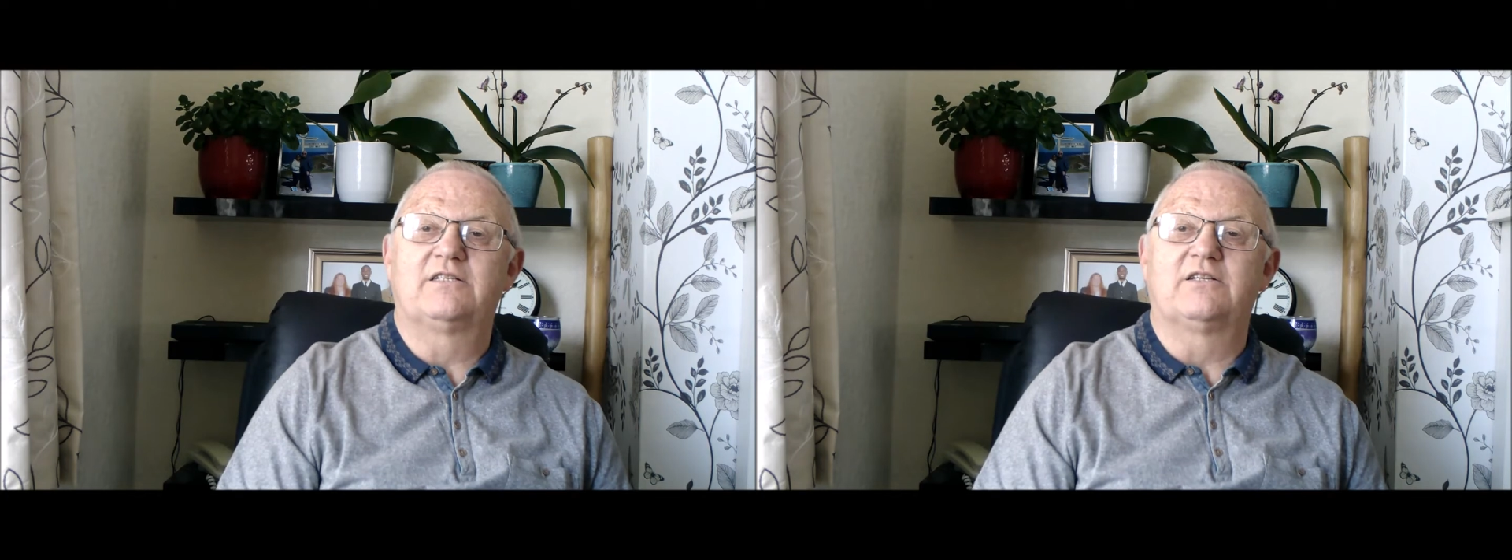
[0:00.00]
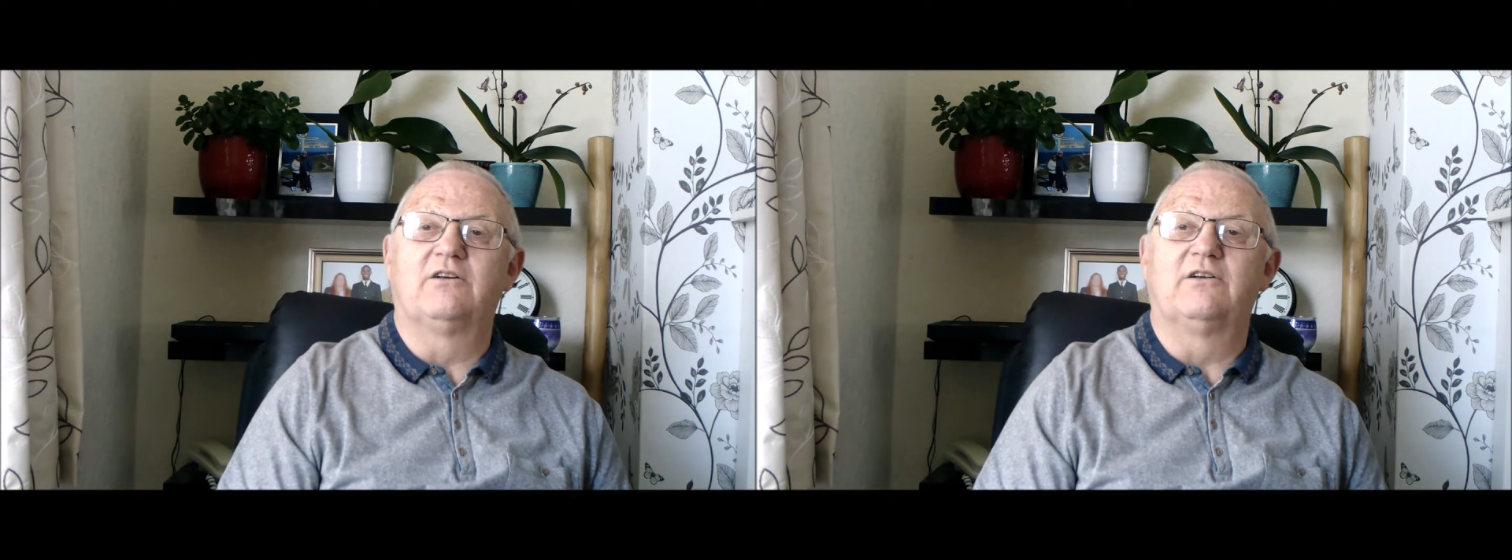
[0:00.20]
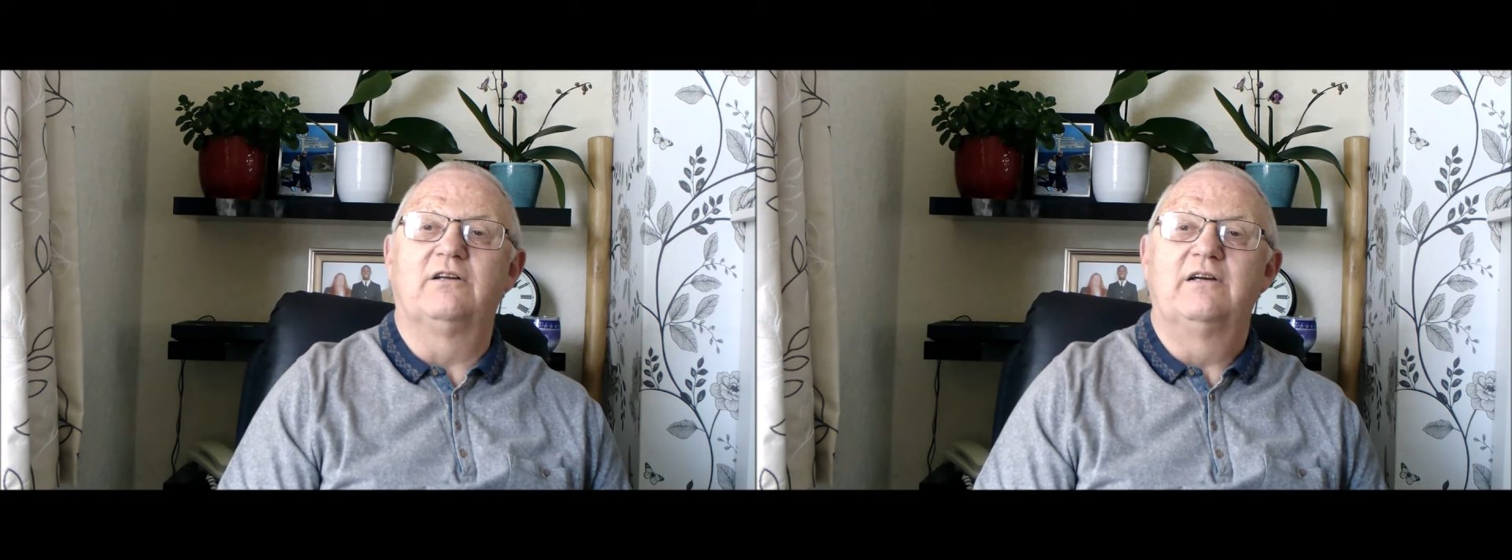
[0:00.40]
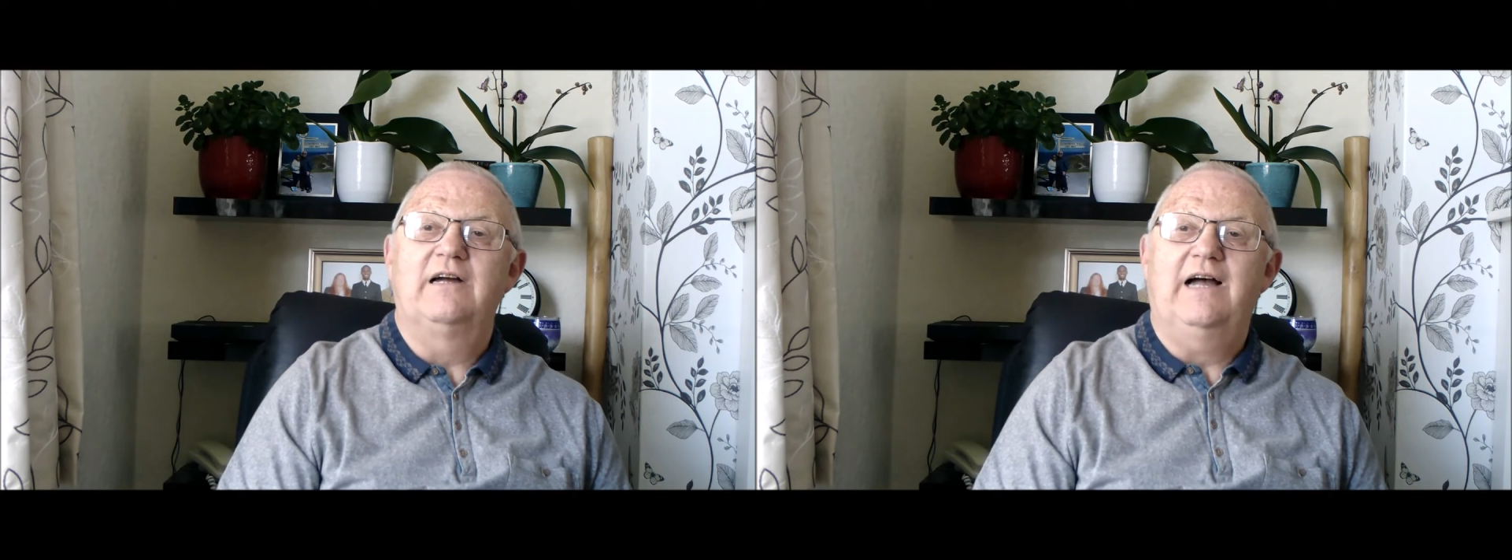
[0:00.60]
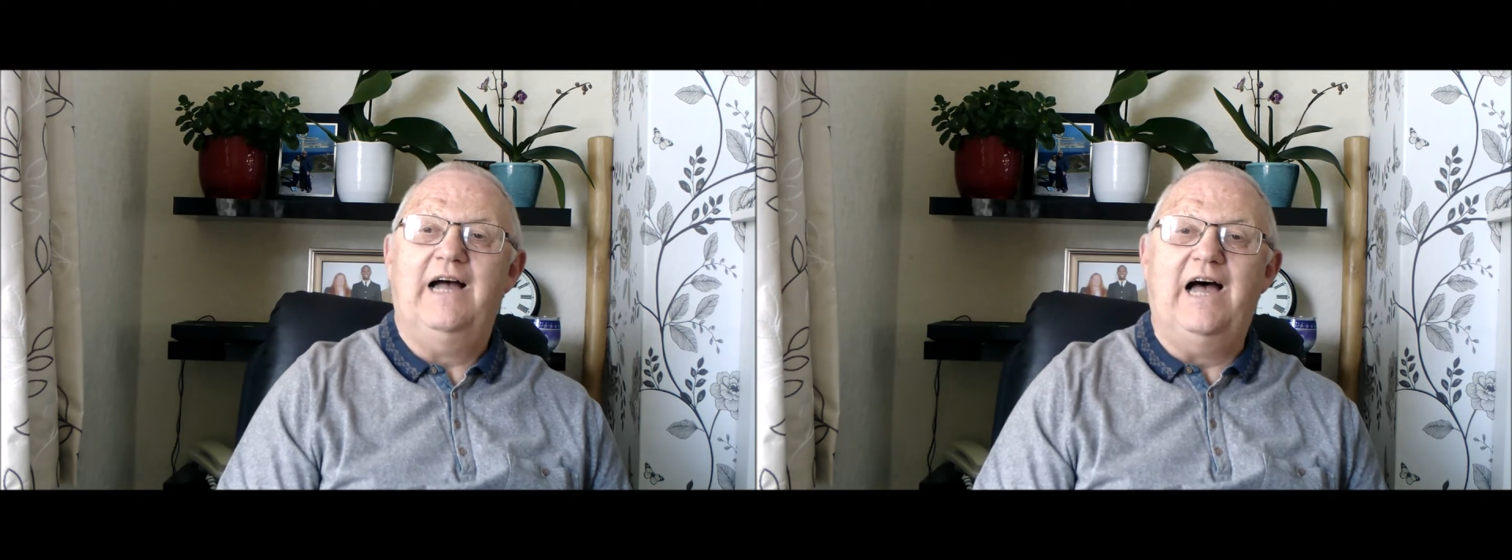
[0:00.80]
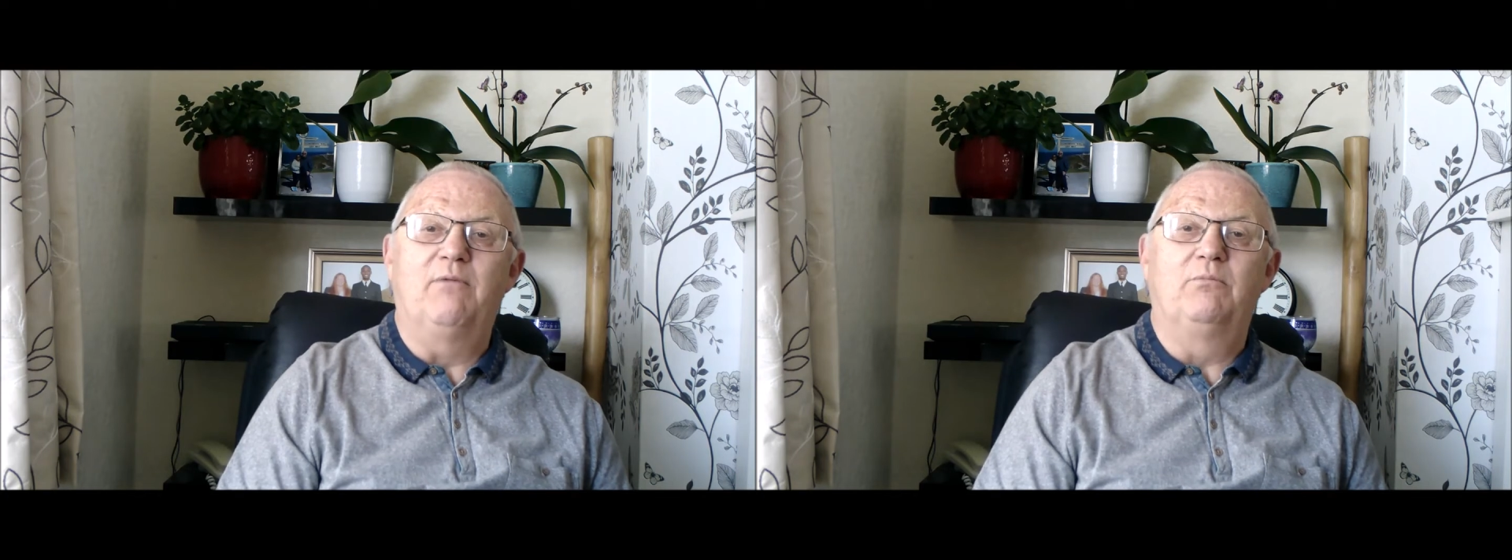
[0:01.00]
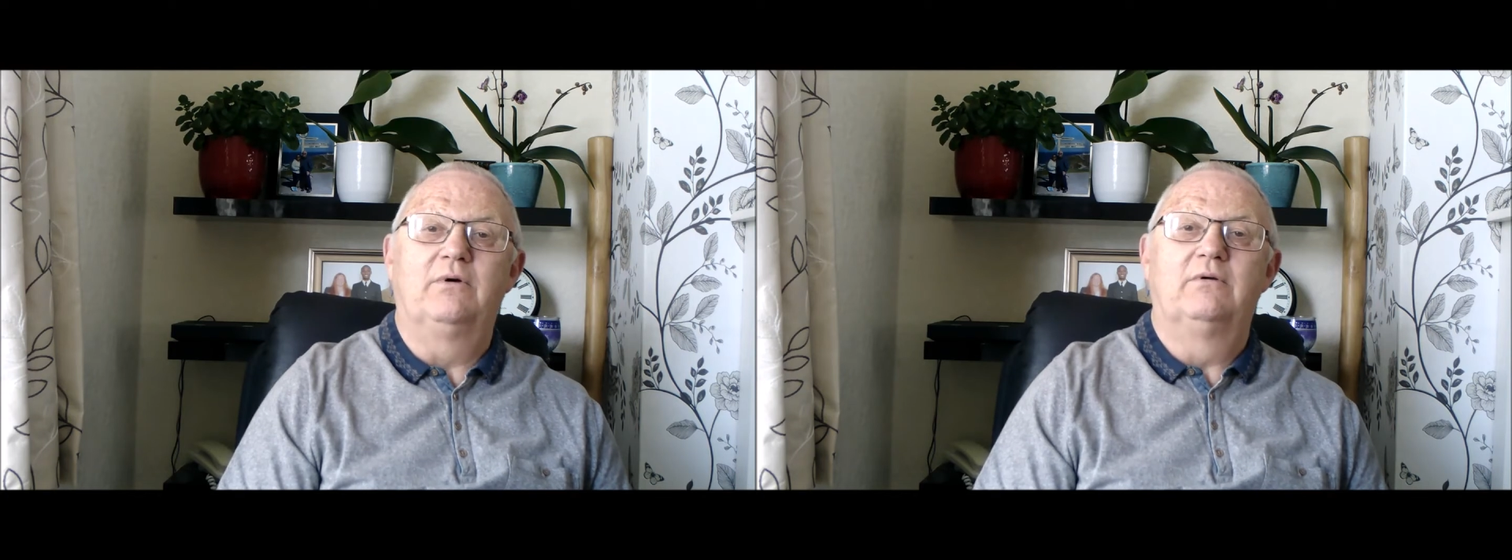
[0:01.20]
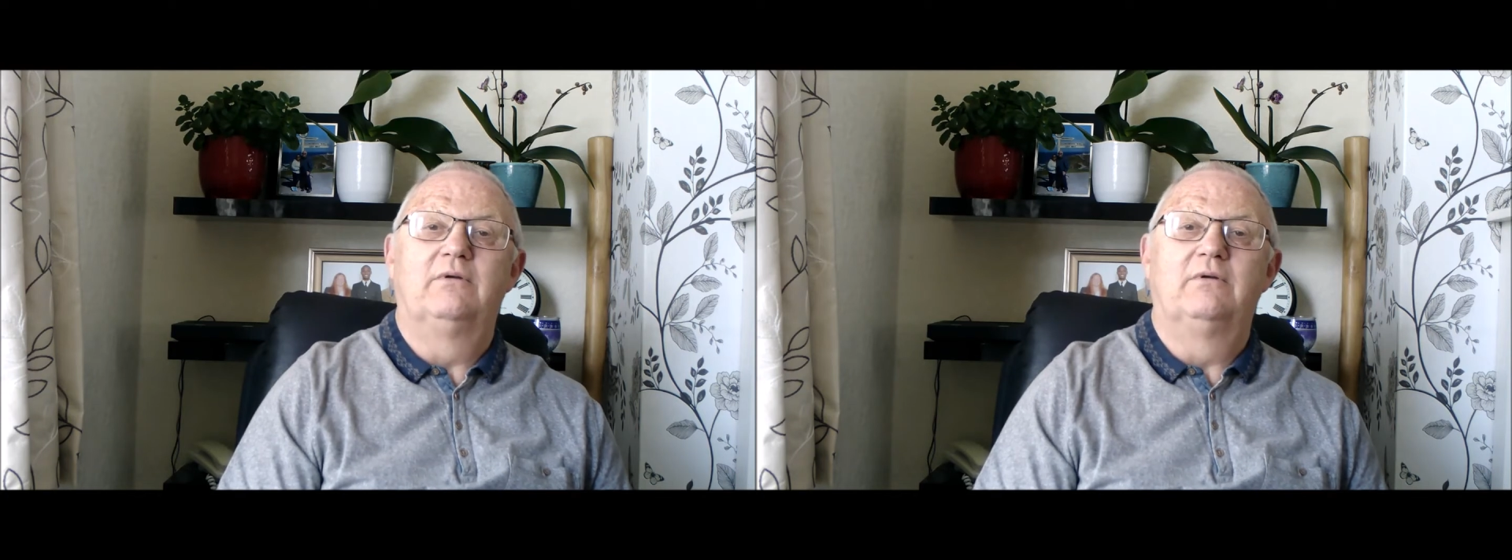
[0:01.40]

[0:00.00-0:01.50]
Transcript: son Ham,